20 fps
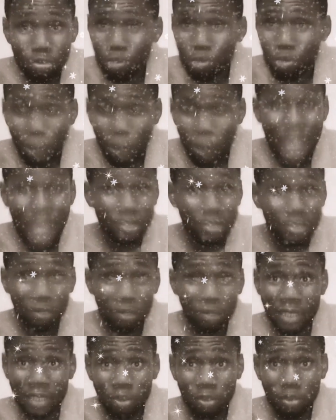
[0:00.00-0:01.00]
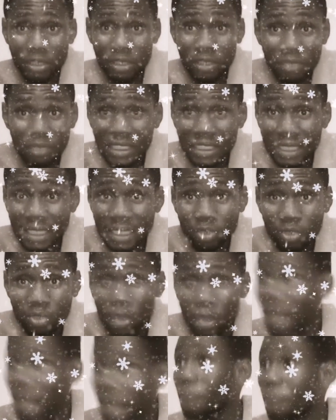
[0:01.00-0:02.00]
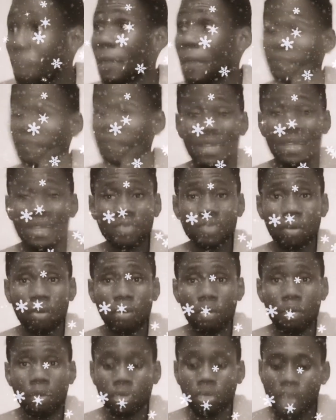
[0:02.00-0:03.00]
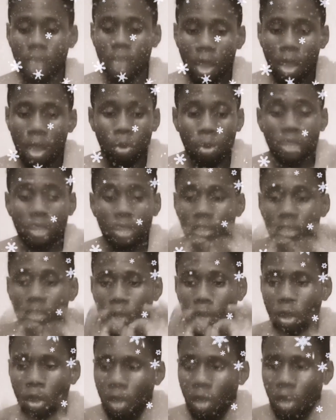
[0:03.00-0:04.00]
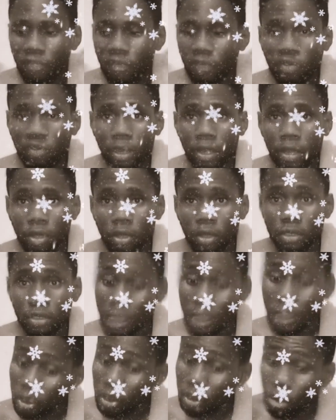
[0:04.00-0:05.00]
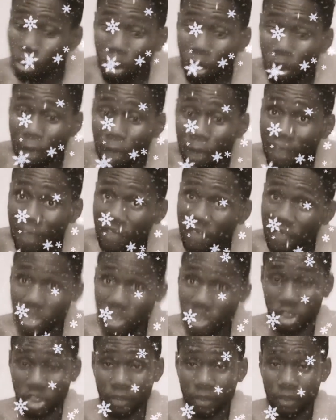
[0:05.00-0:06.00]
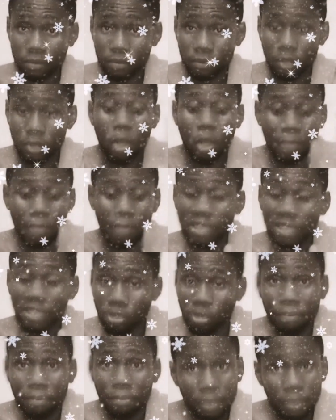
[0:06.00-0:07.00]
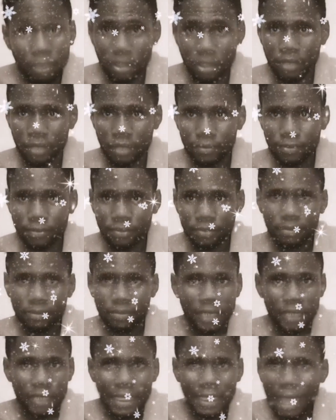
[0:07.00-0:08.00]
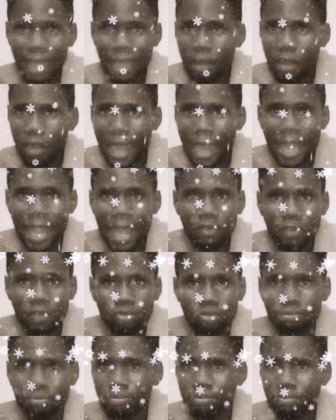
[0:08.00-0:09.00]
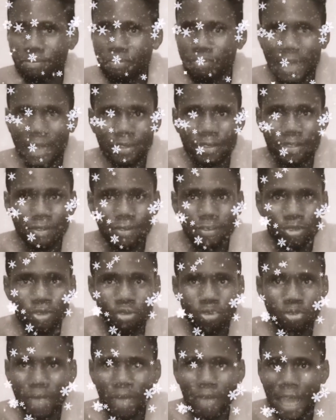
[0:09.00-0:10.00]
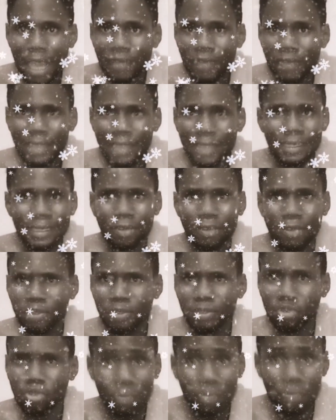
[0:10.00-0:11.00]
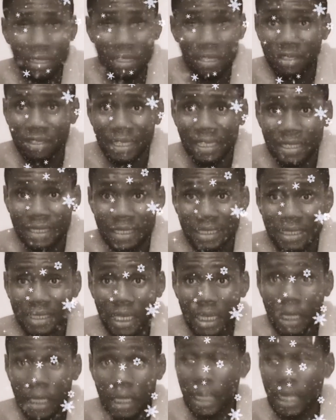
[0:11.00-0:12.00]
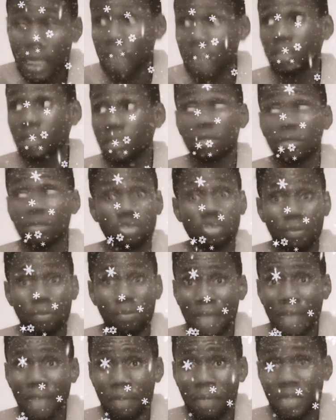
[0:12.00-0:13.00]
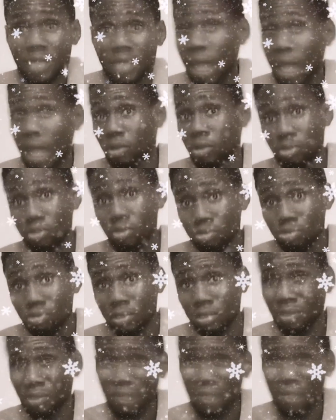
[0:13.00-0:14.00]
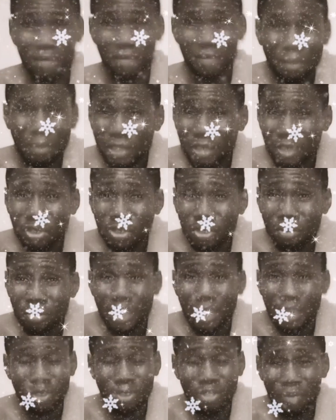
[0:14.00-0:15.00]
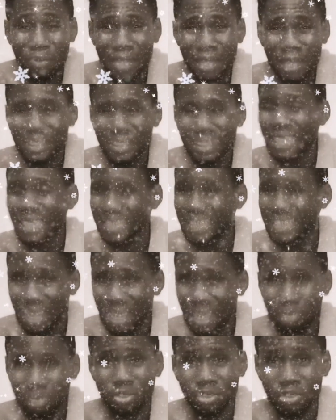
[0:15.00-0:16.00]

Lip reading: I sometimes always miss the days where my biggest problem was what color of crayon to color my fish on my drawing book. Now I have to battle through life and think of so many things that sometimes are good, sometimes are pleasurable, and sometimes they are down to